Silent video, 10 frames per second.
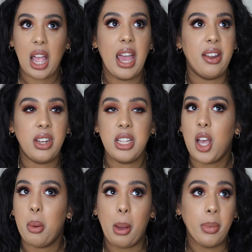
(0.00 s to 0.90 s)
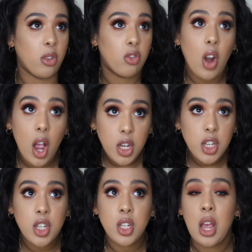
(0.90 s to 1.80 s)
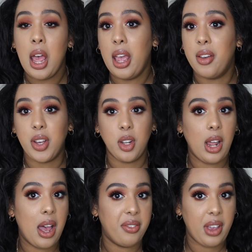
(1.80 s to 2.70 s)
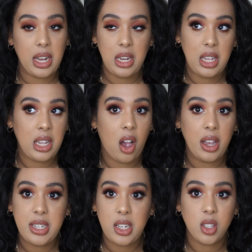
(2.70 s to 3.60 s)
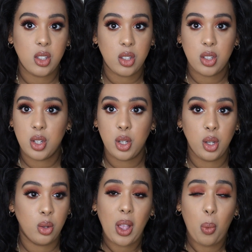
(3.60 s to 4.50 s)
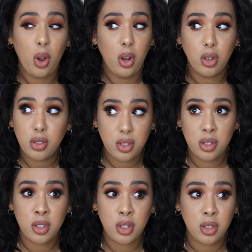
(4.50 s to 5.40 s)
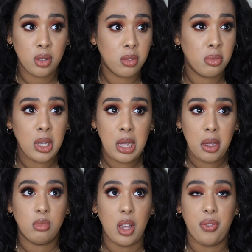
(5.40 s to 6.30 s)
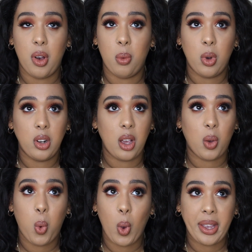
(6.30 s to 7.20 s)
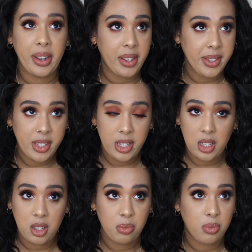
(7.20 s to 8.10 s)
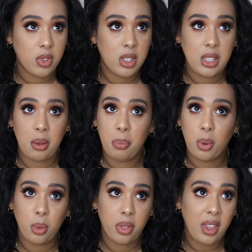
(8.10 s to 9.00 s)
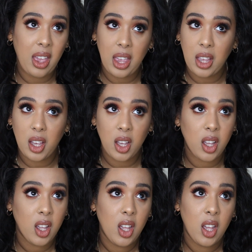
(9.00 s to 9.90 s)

anytime I'm in a rush, if I don't have any ideas as to what looks to do, if I want a quick and easy simple thing.